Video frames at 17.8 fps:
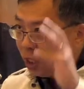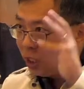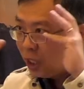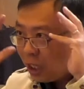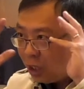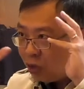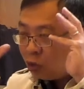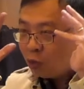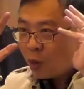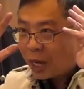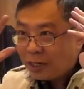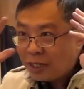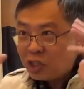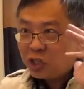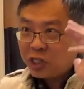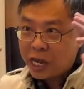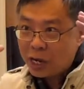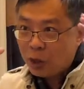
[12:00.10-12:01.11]
need to
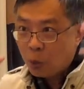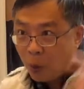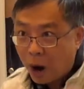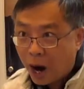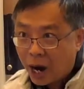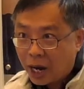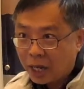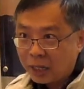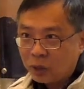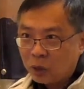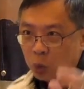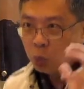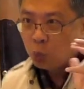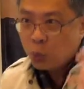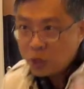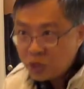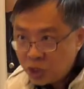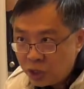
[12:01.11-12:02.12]
understand why, the
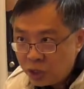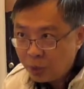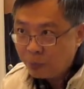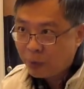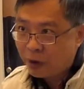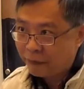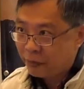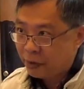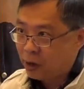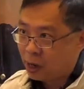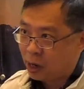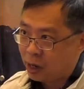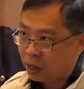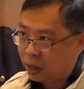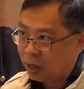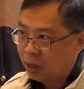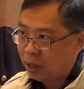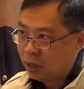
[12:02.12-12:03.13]
wisdom of
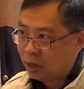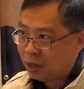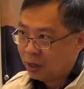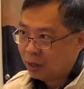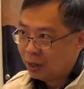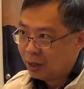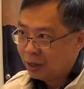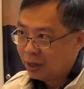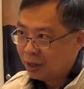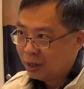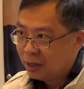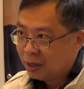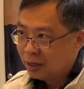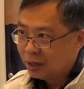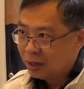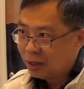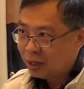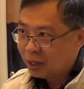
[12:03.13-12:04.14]
God,
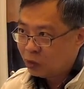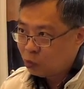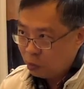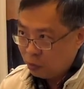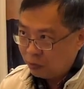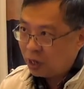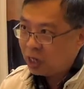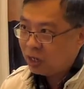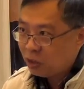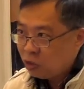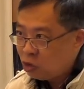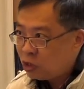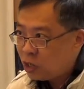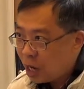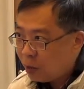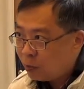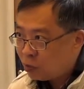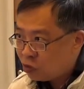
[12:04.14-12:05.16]
as we read in
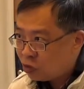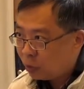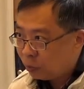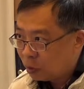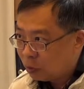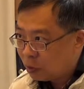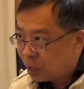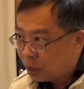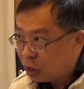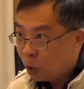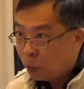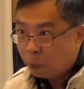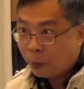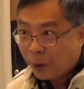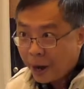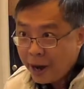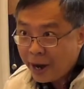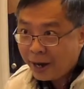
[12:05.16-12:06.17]
James chapter 1, you
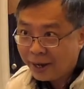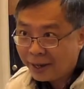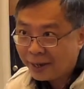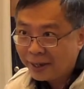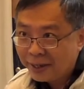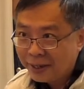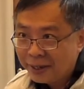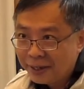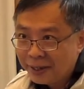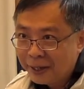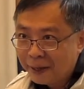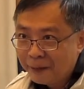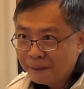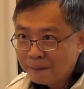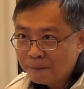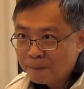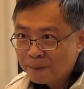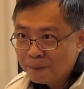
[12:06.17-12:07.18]
pray,
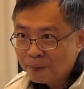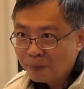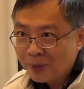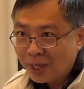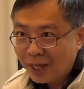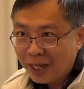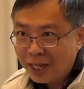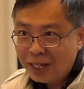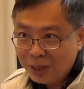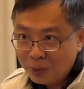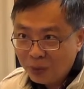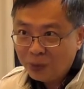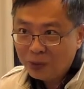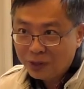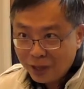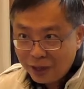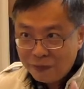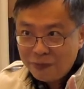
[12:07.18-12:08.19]
and he
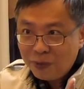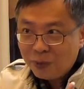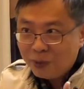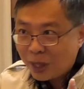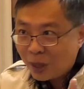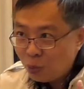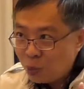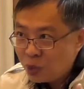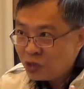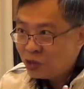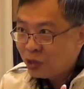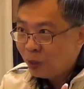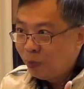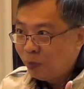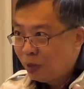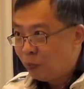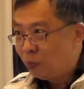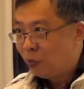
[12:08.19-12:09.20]
will give you that
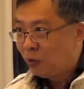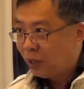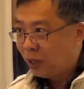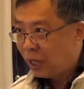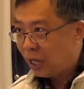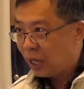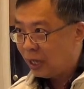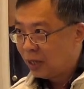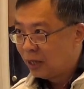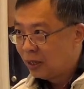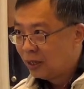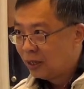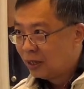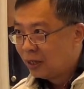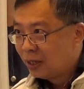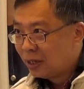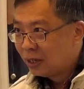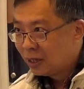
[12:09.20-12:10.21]
wisdom liberally.
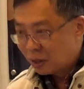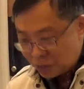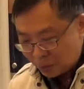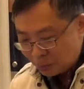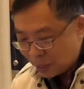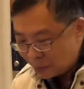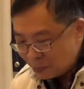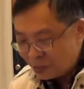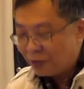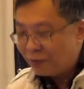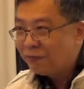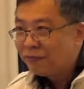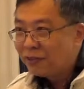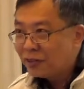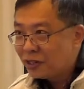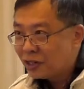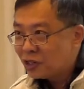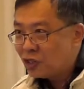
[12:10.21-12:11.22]
Now sometimes that
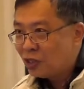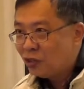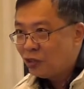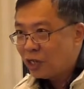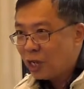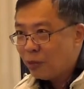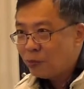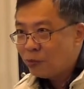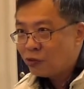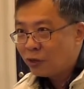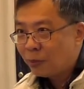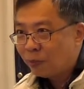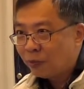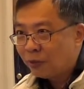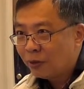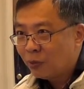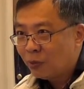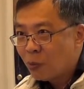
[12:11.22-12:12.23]
verse in James
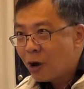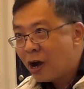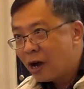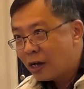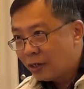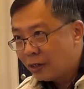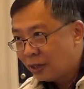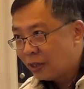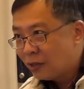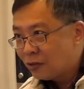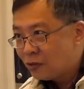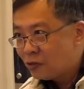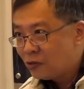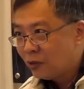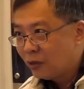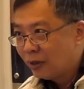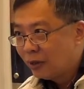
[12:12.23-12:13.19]
chapter 1 is